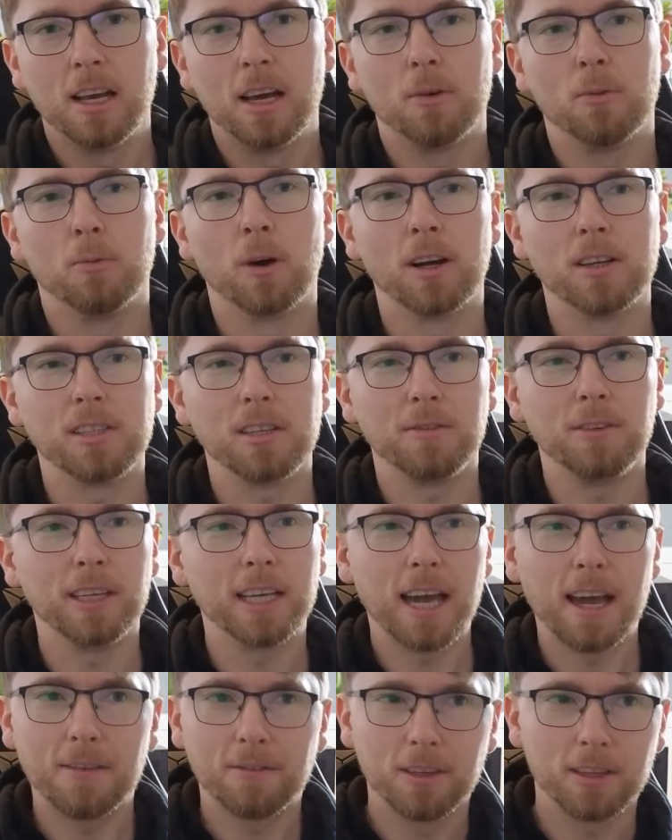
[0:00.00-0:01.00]
Whereas if you
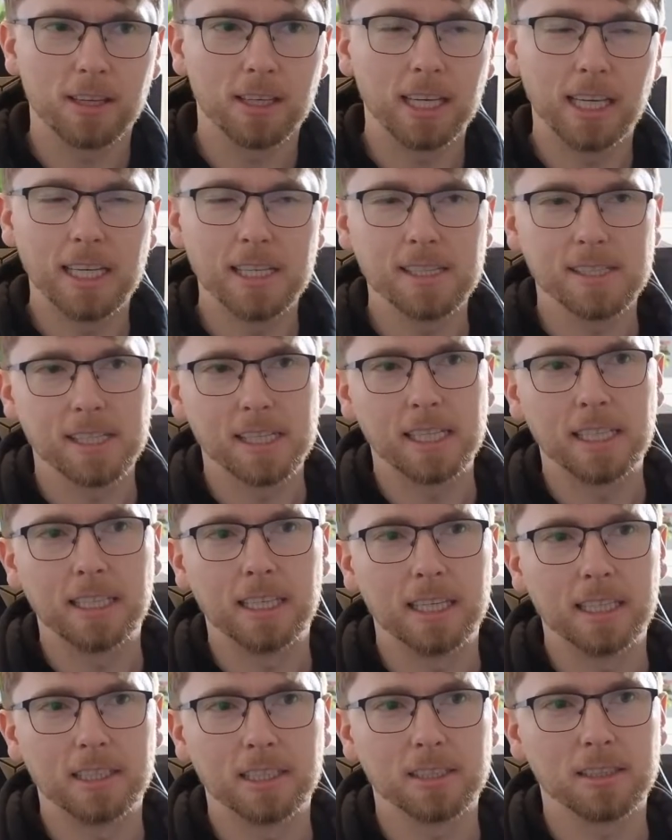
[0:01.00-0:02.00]
get everything easy,
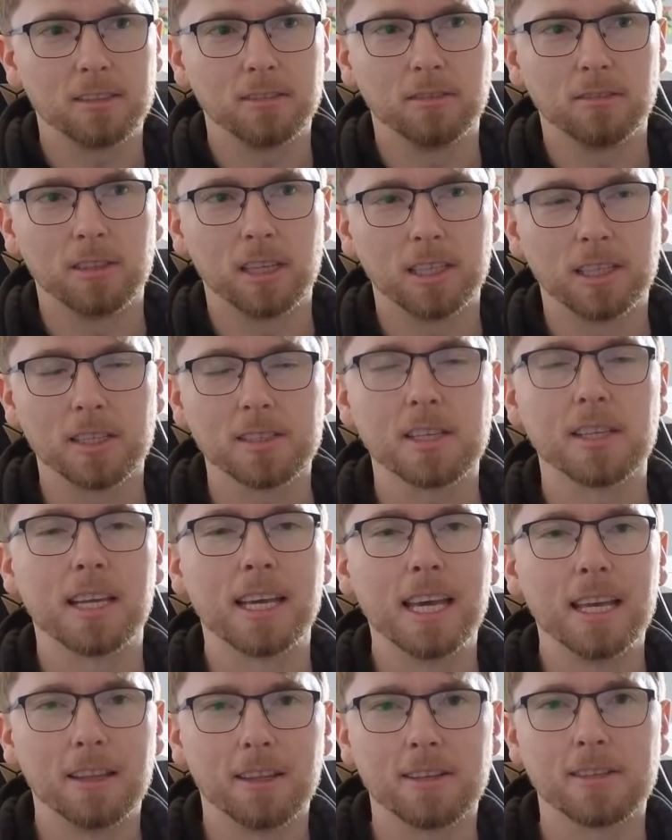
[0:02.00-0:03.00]
it doesn't
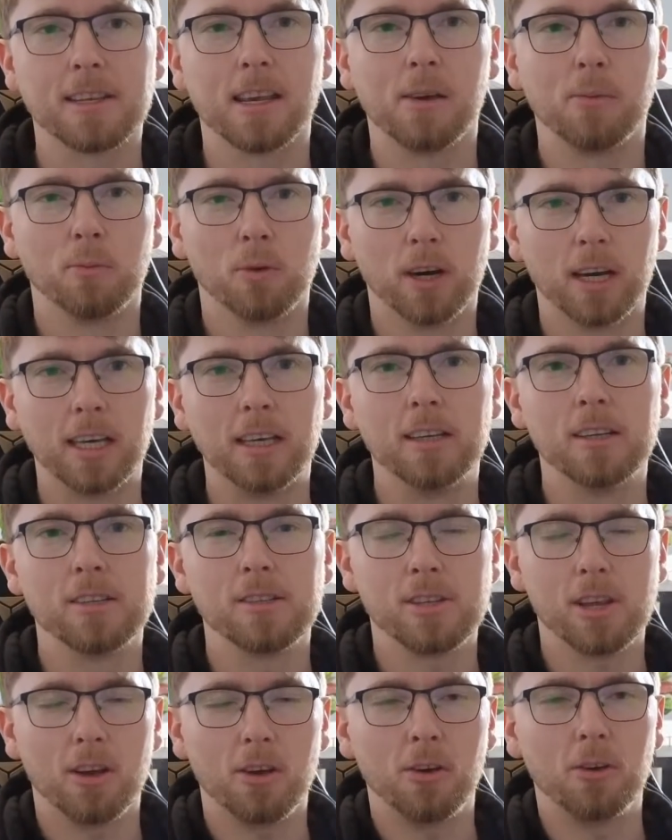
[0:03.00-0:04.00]
hit the same way.
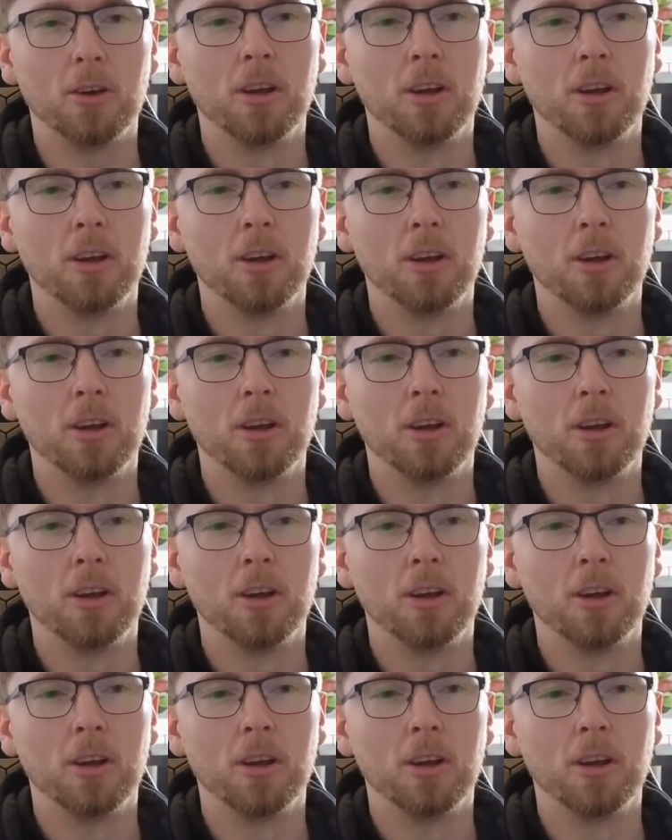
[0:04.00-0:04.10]
So